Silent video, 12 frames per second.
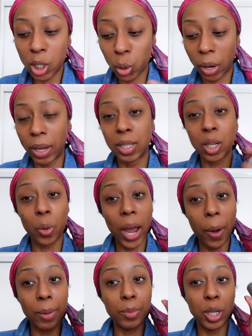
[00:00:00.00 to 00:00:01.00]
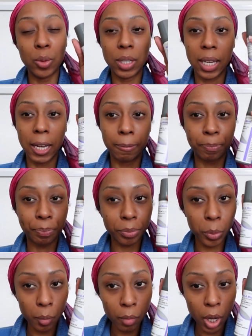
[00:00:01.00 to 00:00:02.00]
So anyway, so now I'm using
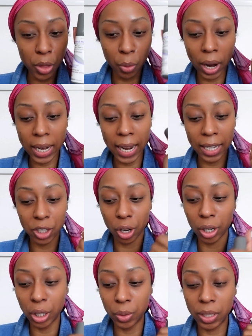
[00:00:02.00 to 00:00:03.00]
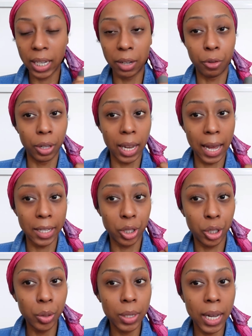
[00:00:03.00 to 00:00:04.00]
the Retin-A. I started using it for the
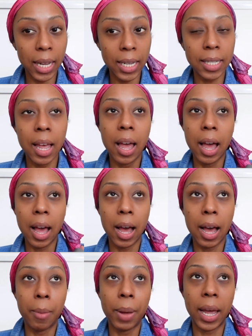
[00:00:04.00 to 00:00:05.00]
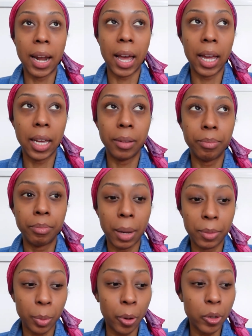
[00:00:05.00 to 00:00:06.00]
last two days, um, and I,
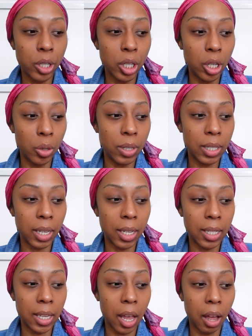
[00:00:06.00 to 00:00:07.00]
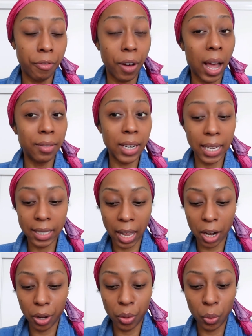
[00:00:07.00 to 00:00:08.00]
I'm supposed to use this five days
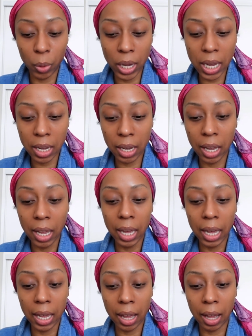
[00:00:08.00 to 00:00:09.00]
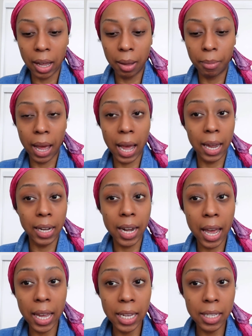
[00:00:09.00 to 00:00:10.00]
out of the week. Um, at
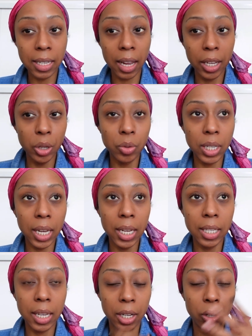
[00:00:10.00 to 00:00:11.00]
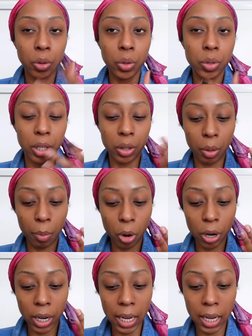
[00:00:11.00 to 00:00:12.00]
night, I use it. I don't use it in the
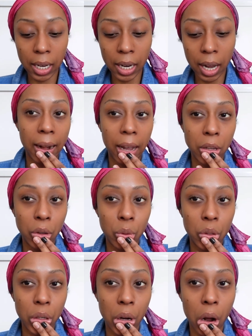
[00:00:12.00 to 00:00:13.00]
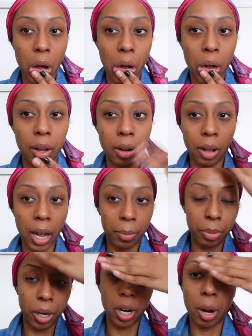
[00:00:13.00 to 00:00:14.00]
morning. I use it on, I
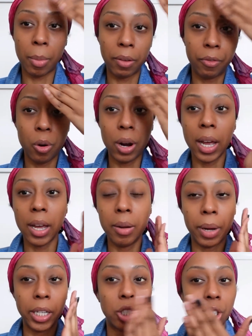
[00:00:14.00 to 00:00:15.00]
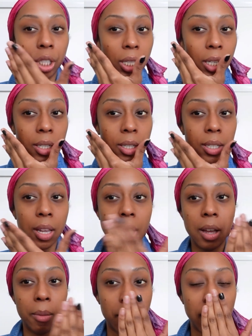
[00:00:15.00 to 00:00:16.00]
put it on my forehead, my cheeks,
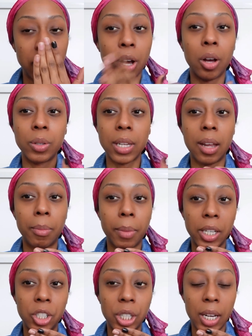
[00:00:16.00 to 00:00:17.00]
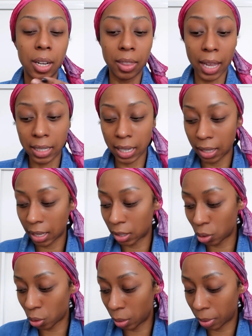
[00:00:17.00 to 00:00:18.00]
my nose, and my chin. That's it.
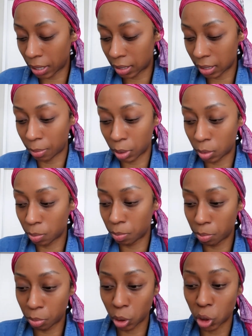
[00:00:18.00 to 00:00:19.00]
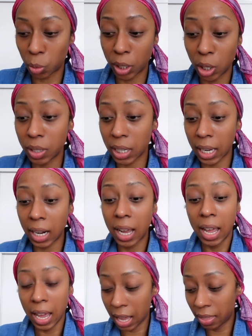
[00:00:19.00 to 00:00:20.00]
That's the only places I'm supposed to be using it,
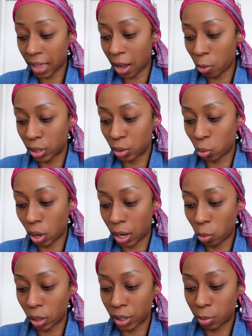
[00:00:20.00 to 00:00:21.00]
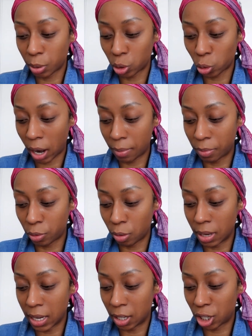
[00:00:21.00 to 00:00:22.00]
and that was what was prescribed for
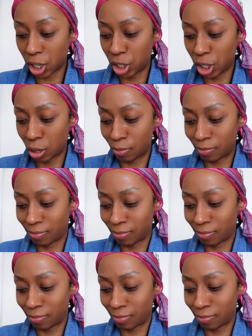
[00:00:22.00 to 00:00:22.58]
me to do.